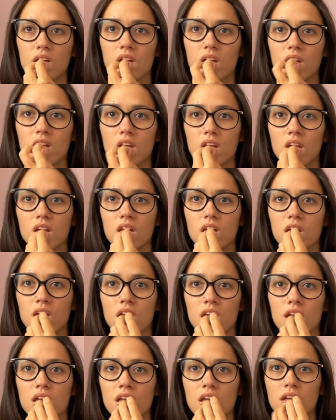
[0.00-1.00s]

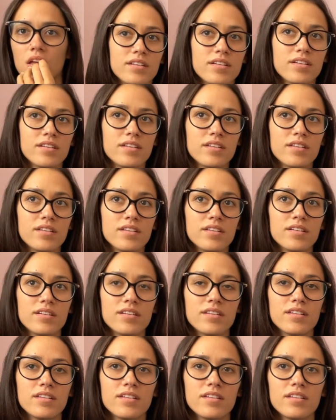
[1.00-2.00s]

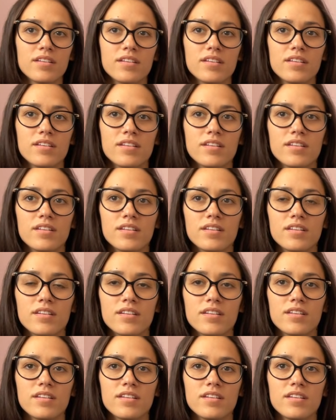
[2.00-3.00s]
(not speaking)